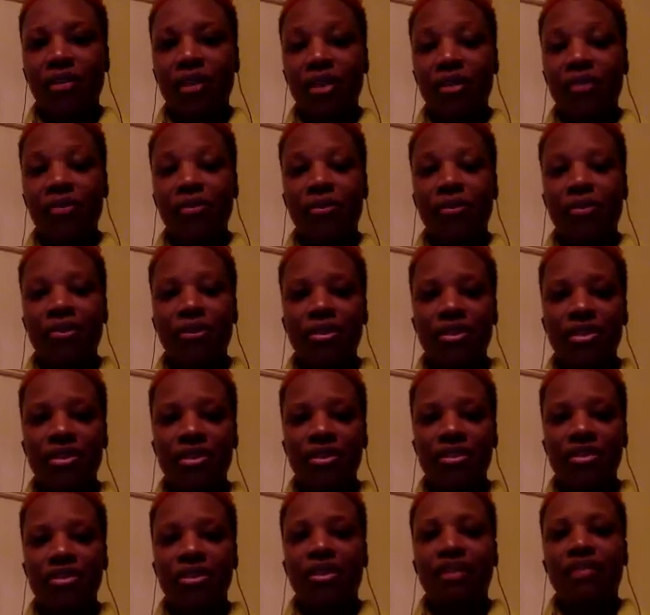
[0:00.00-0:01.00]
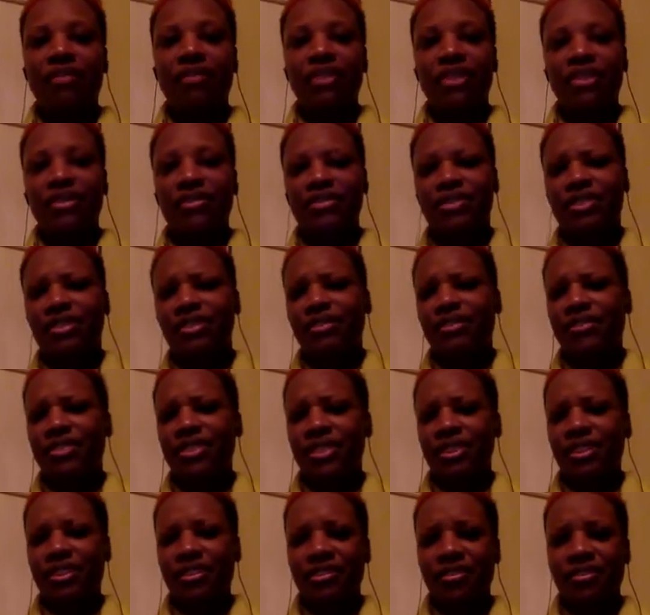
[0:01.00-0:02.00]
importance of it, of
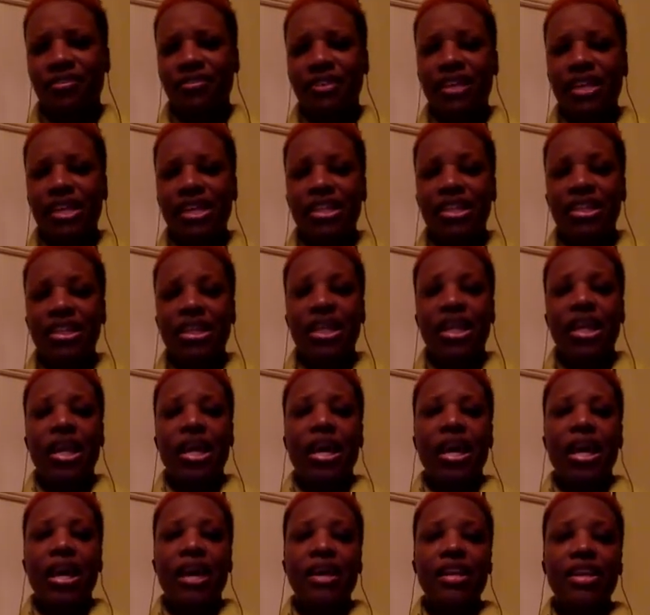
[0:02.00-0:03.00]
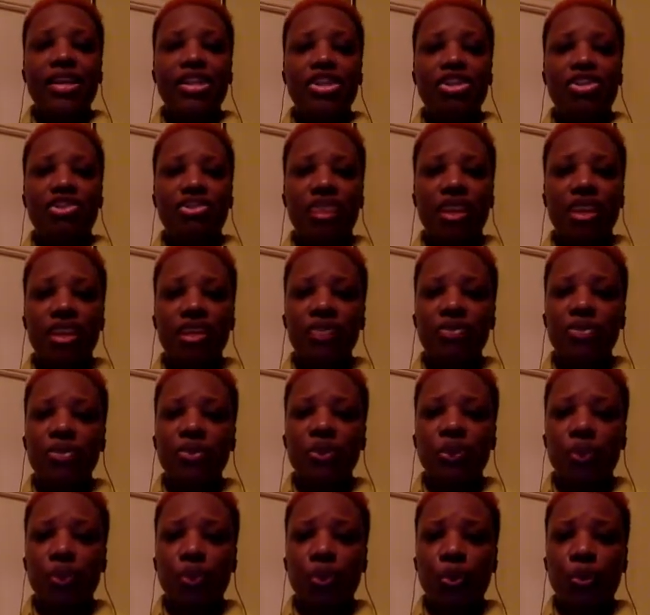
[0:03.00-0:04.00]
sacrifice, and it drives
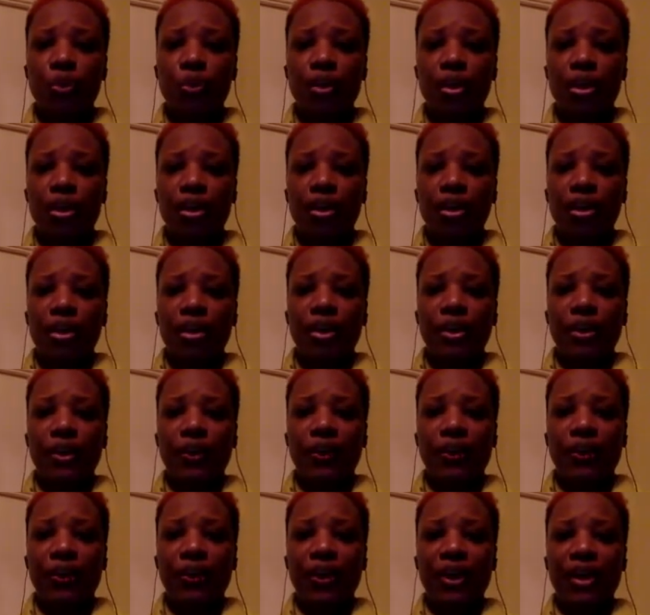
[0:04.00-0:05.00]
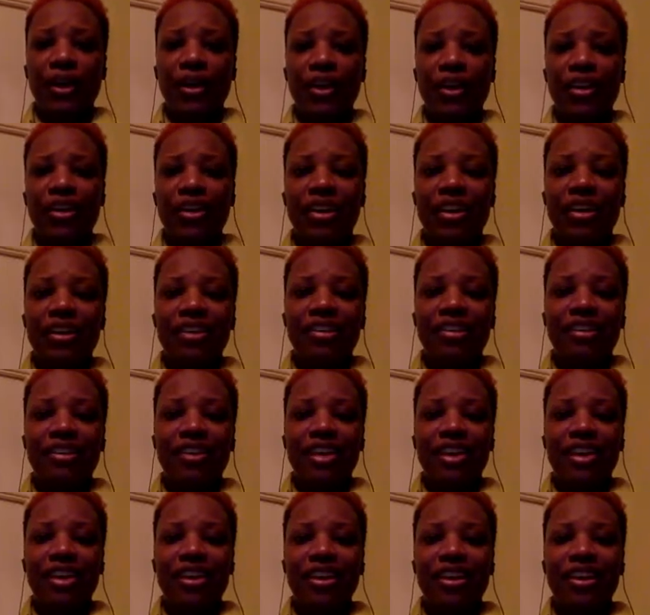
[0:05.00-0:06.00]
home,
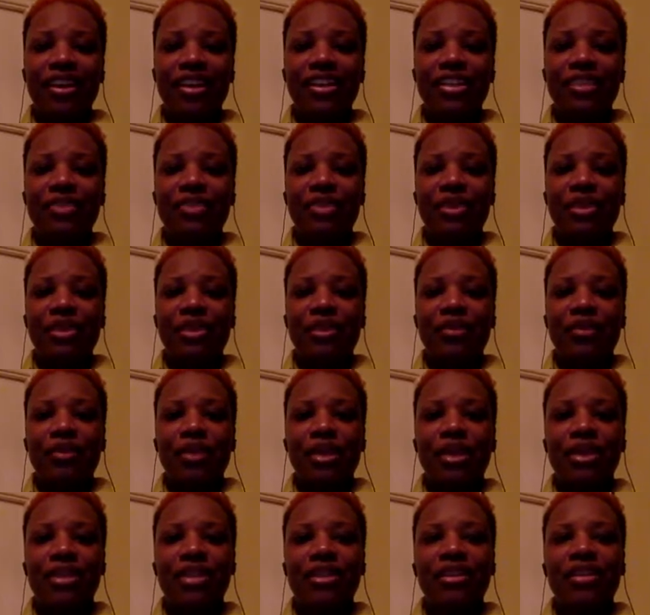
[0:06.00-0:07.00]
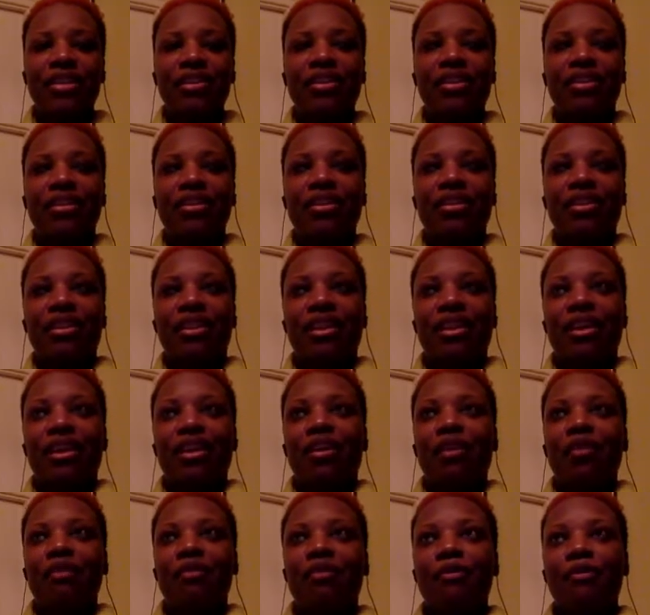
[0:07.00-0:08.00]
and I guess we get a little
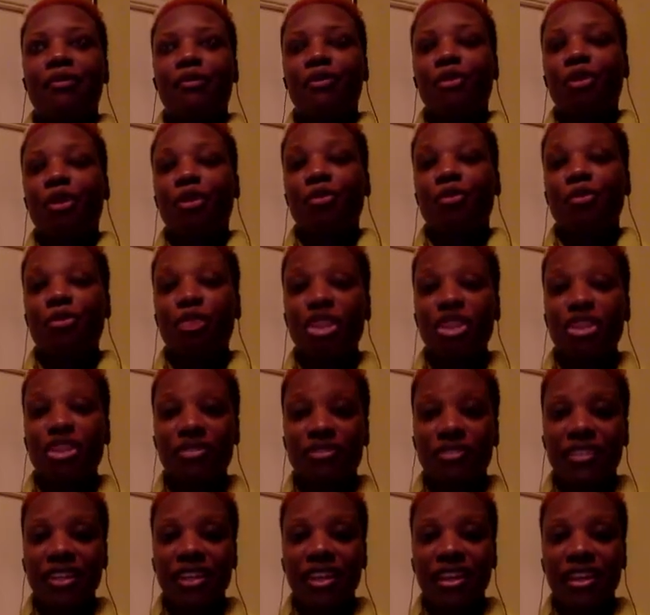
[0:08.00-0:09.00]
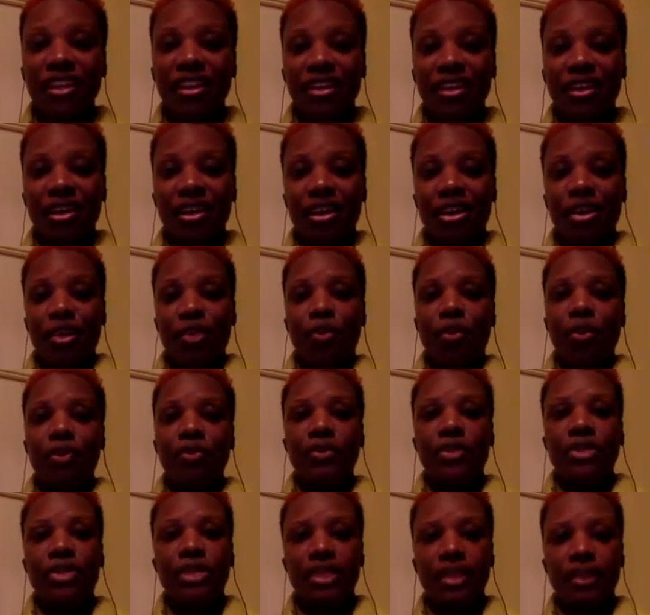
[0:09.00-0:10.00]
more mushy feeling when we
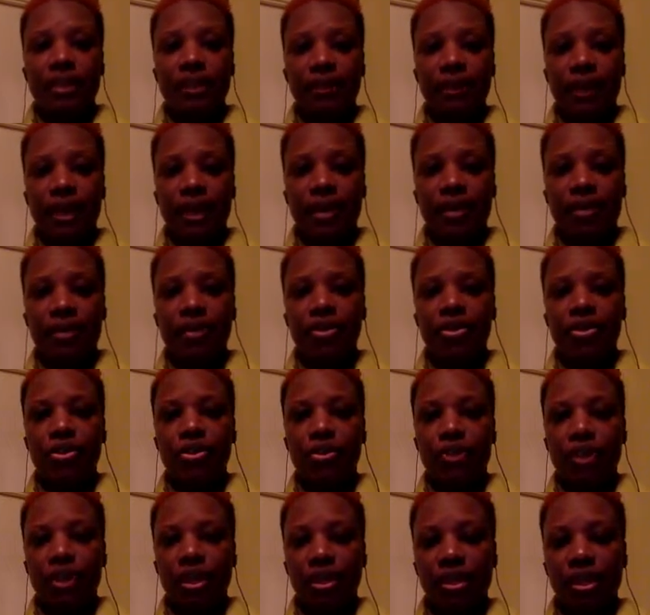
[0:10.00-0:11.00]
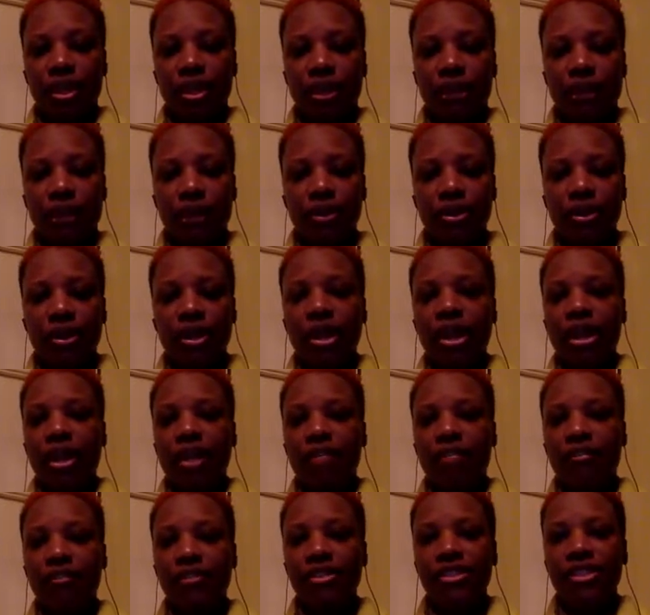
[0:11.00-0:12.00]
see a man doing that. But
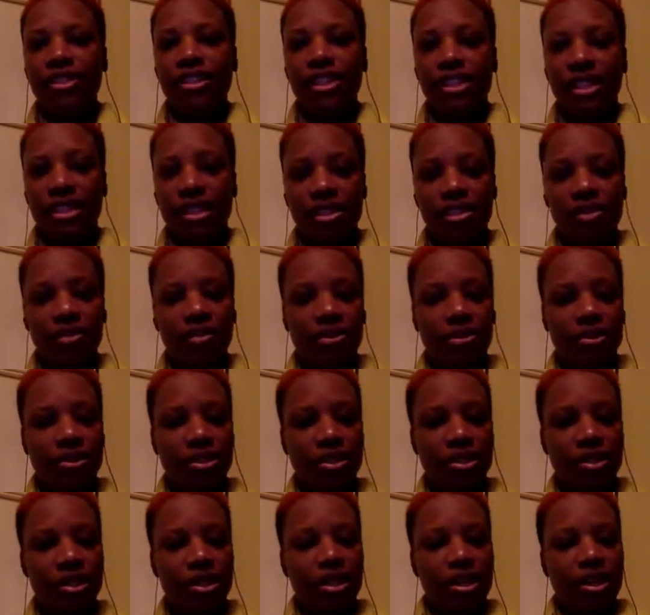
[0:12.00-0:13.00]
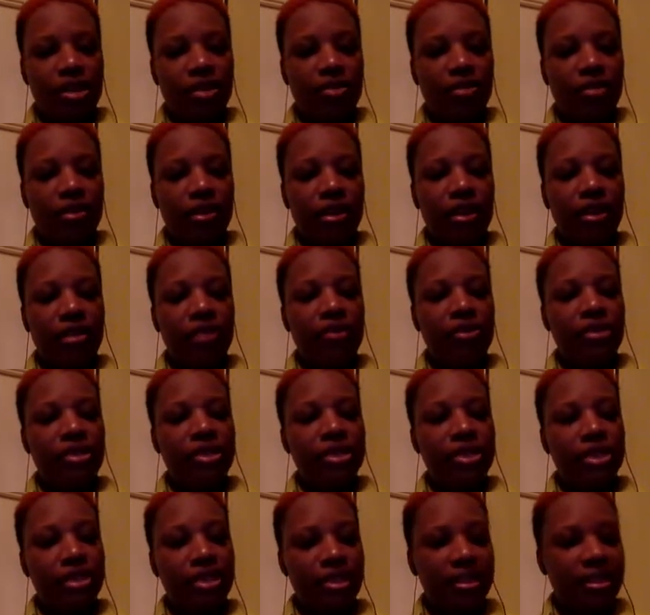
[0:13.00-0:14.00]
everyday heroes, right? We
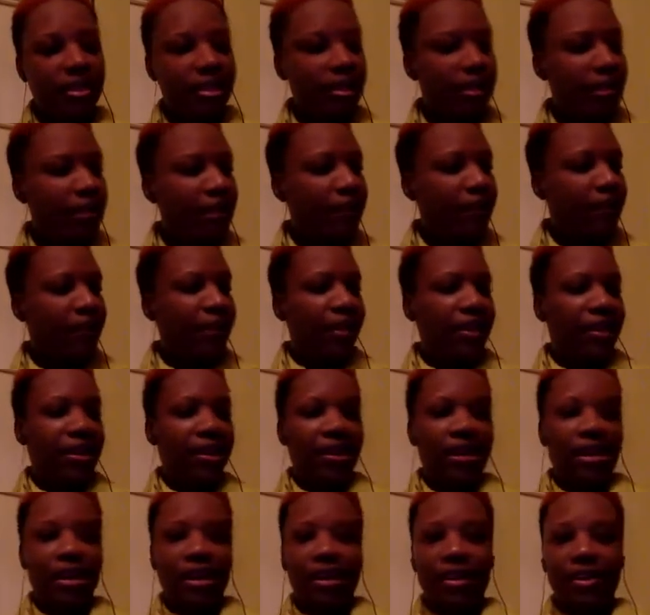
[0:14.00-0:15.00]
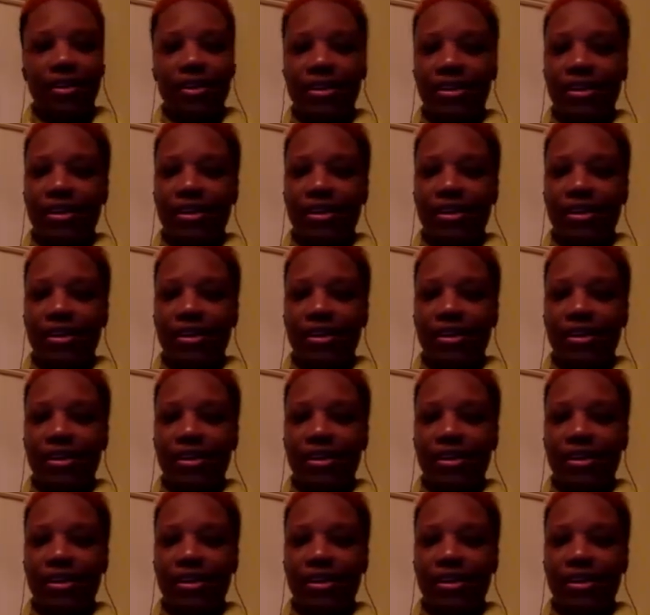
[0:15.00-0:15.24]
see them, and